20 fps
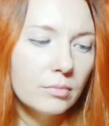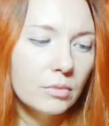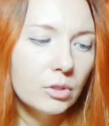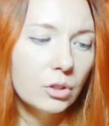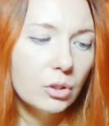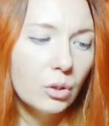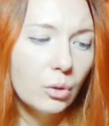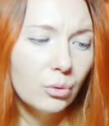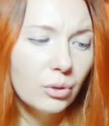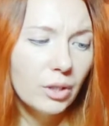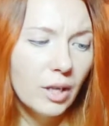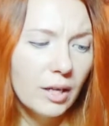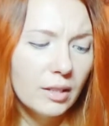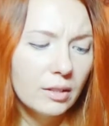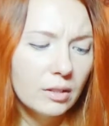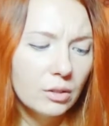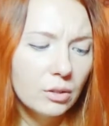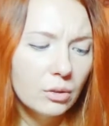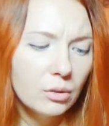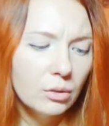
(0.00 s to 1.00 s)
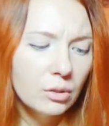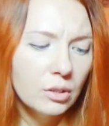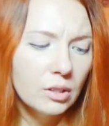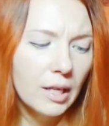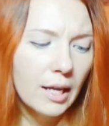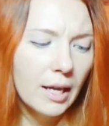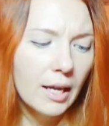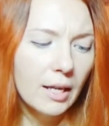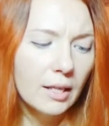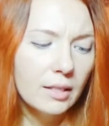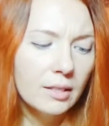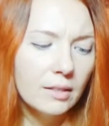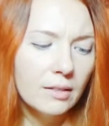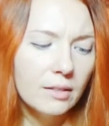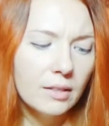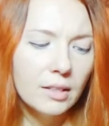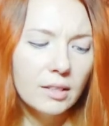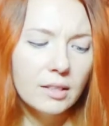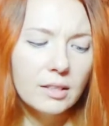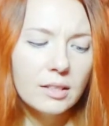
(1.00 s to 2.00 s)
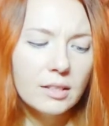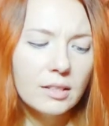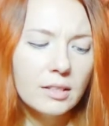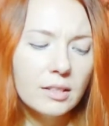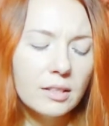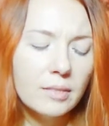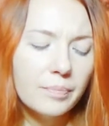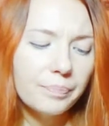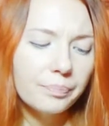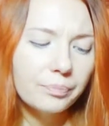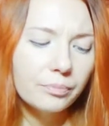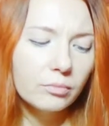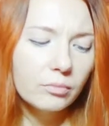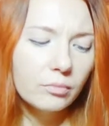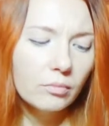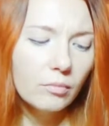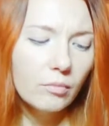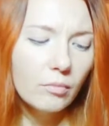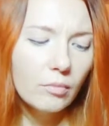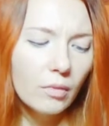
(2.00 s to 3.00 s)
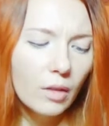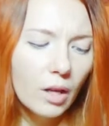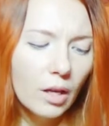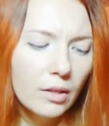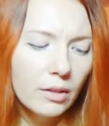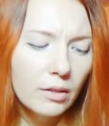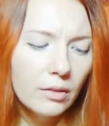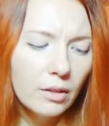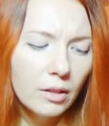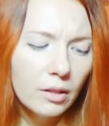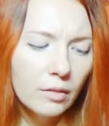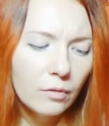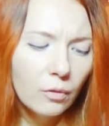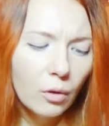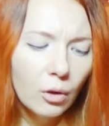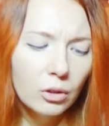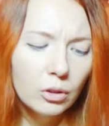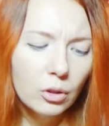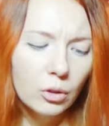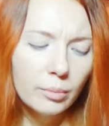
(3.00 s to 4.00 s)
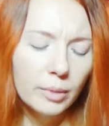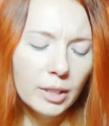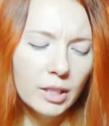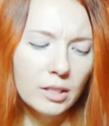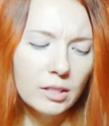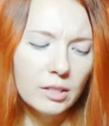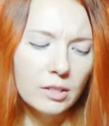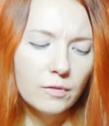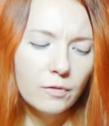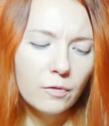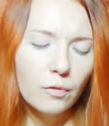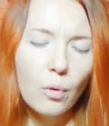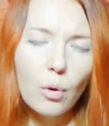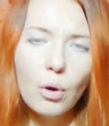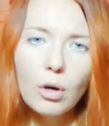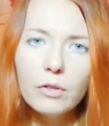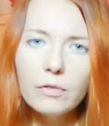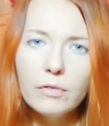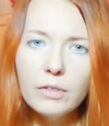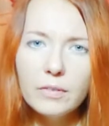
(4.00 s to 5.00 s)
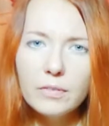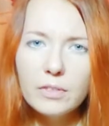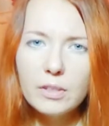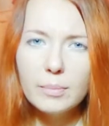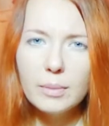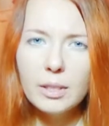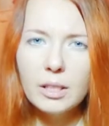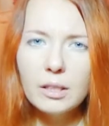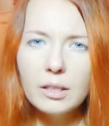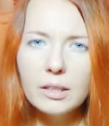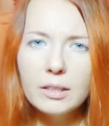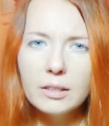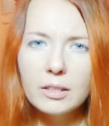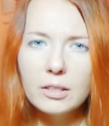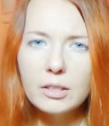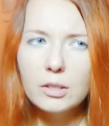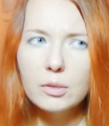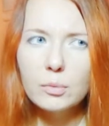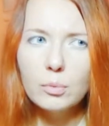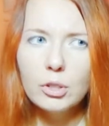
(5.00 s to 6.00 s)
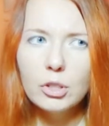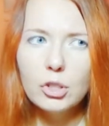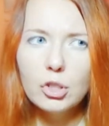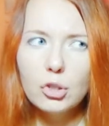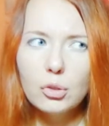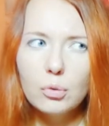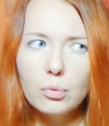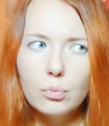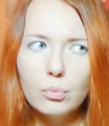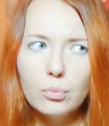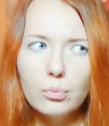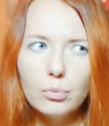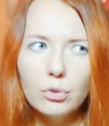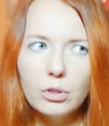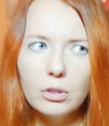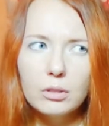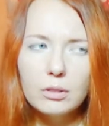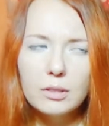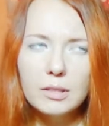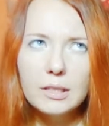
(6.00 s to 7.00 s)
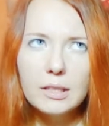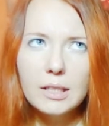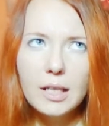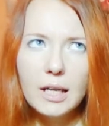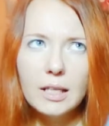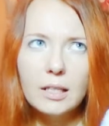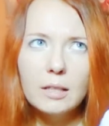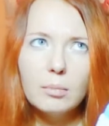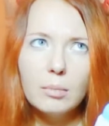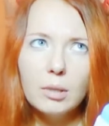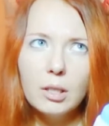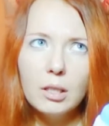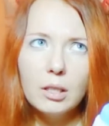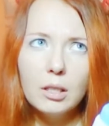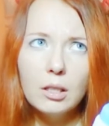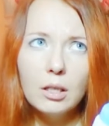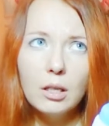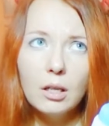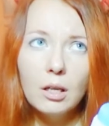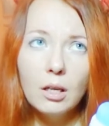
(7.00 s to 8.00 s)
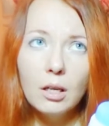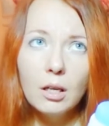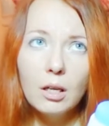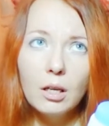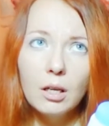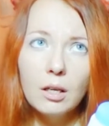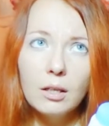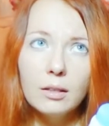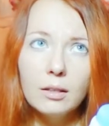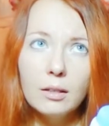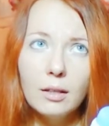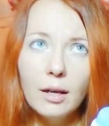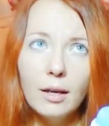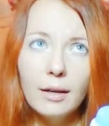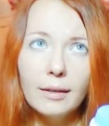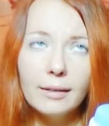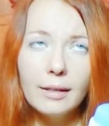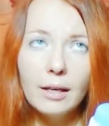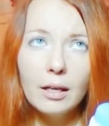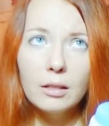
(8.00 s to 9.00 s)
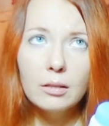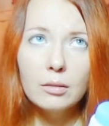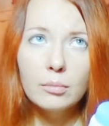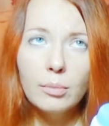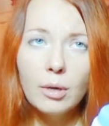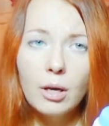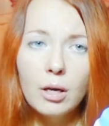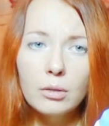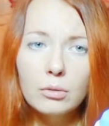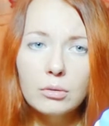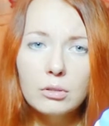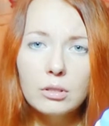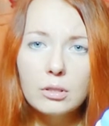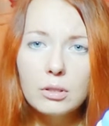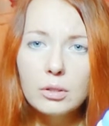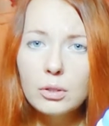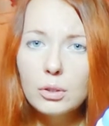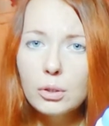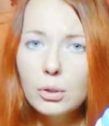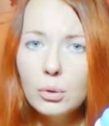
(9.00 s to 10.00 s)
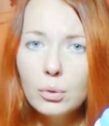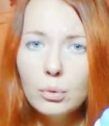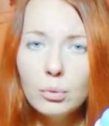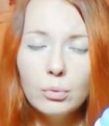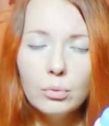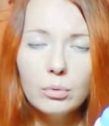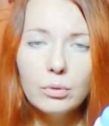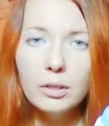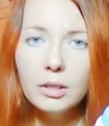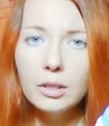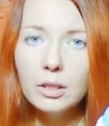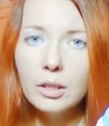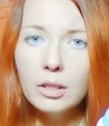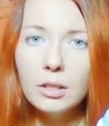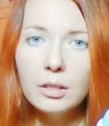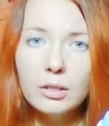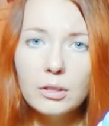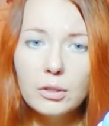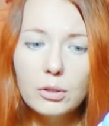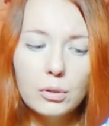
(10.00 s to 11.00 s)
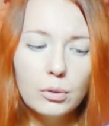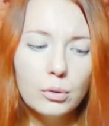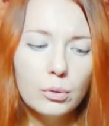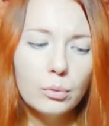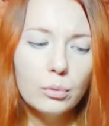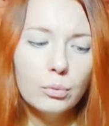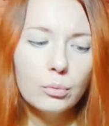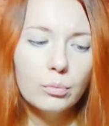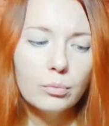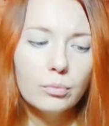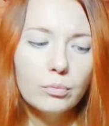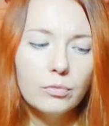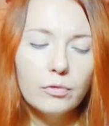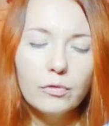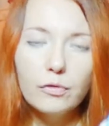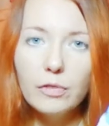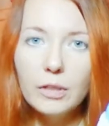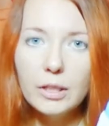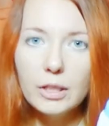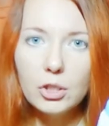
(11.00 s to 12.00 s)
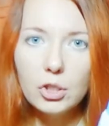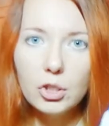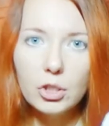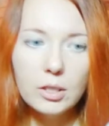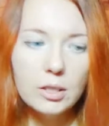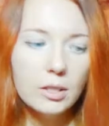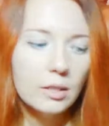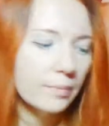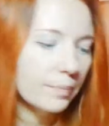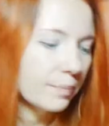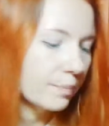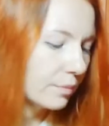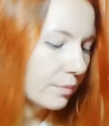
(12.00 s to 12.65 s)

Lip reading: so yeah, it's good. And the volume is 450 milliliters, which will take me, yeah, again about 2 years to finish it.